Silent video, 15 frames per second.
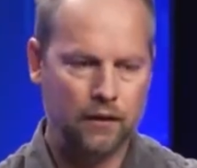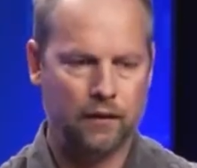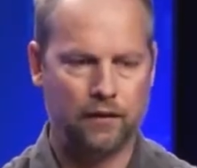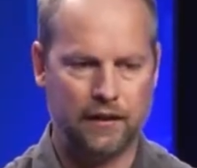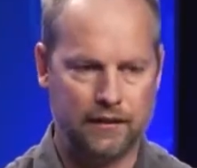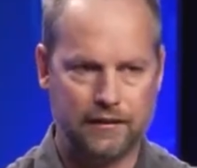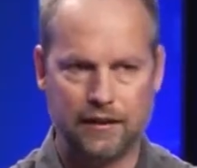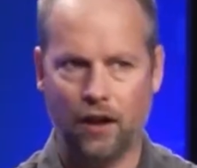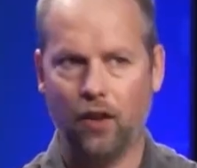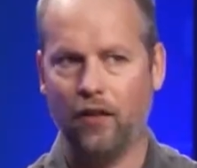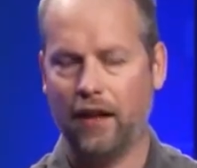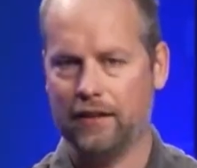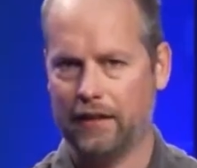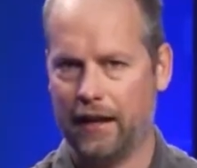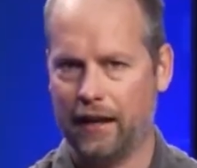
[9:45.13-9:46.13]
let's sell
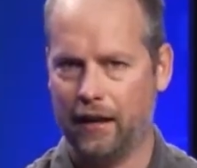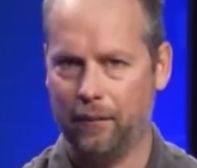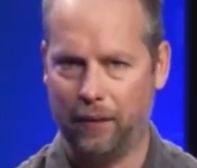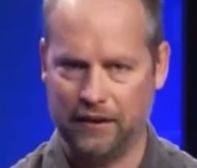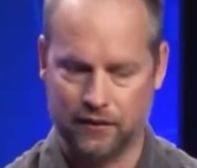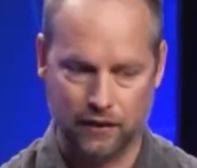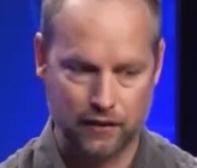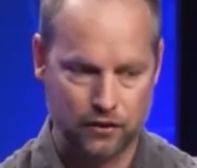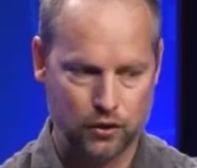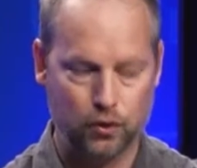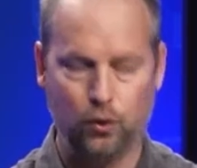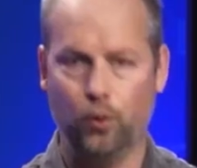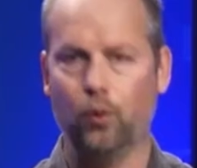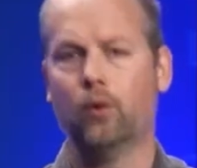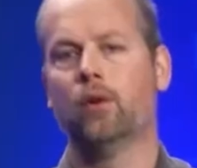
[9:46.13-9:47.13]
that data basically
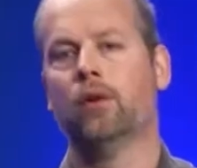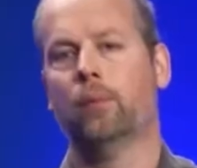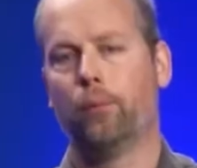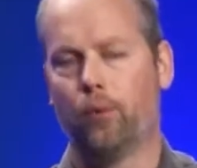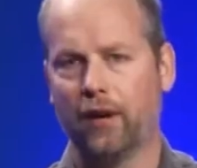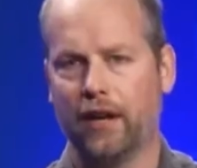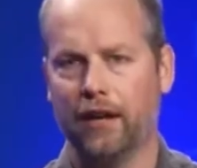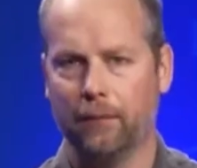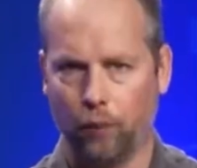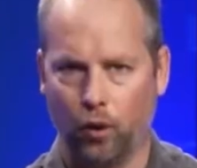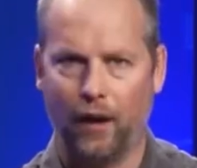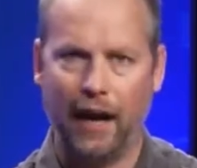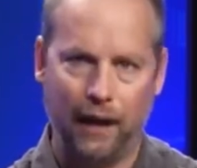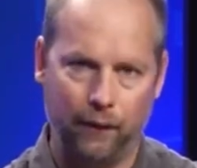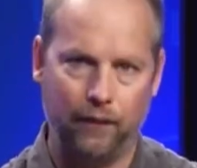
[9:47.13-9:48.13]
to bring in
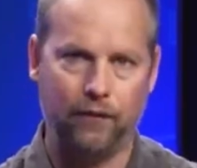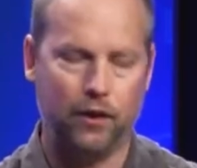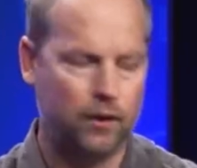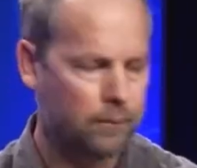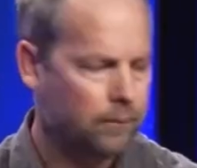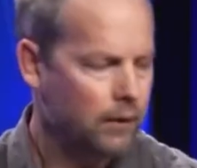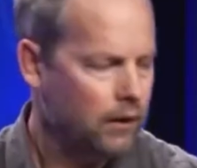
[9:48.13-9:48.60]
more ad revenue.